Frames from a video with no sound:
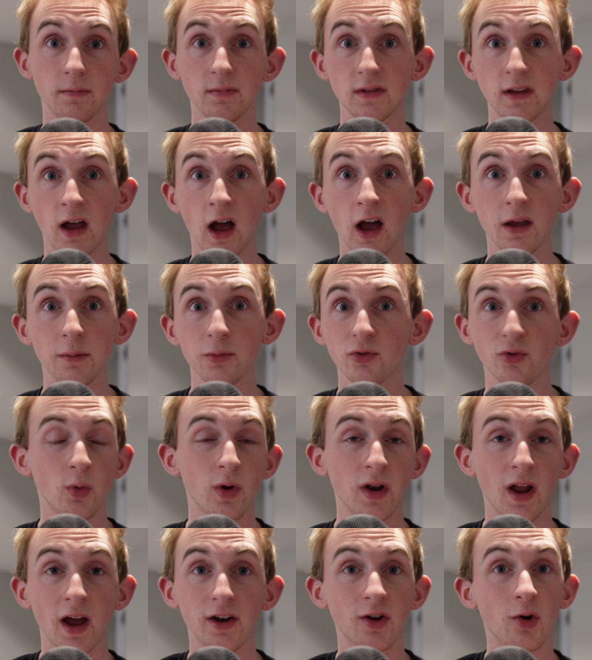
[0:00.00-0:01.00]
times
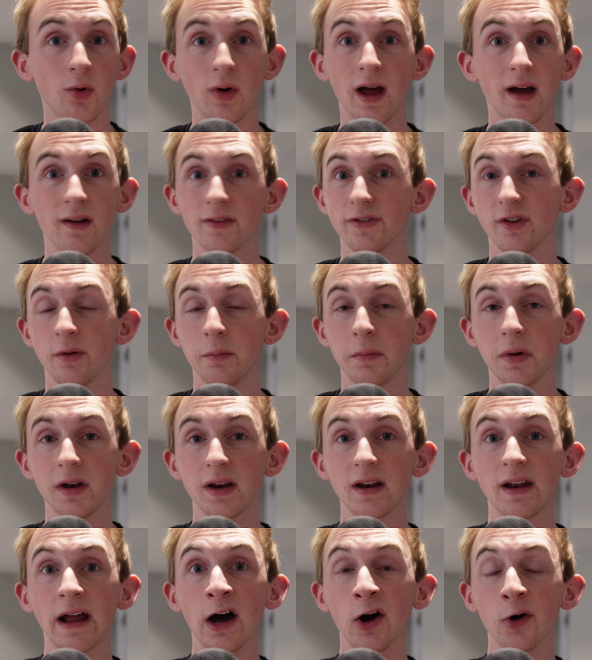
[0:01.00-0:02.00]
when I don't have
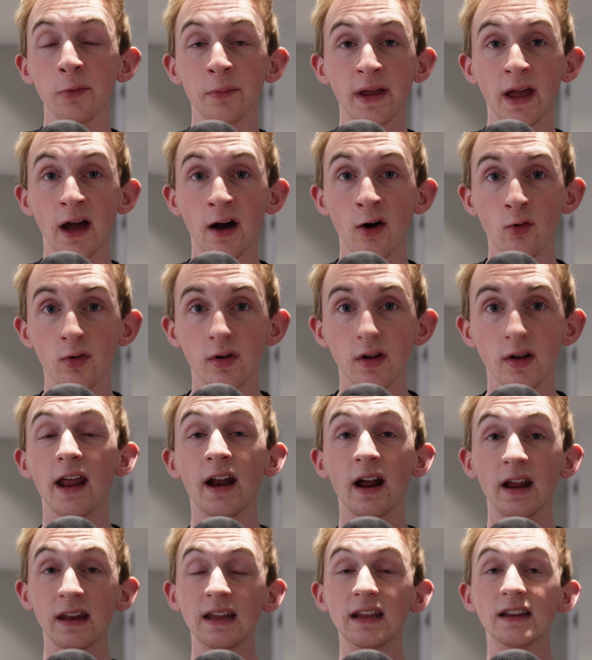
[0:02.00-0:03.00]
somebody to help me out and
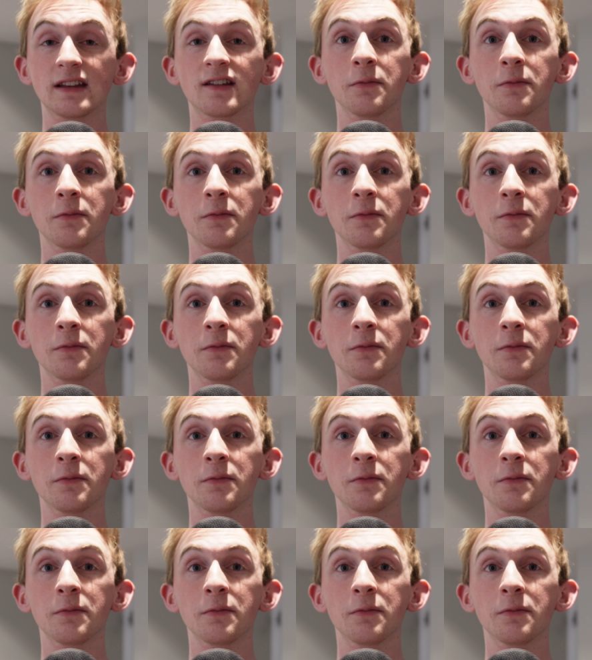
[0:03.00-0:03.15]
I need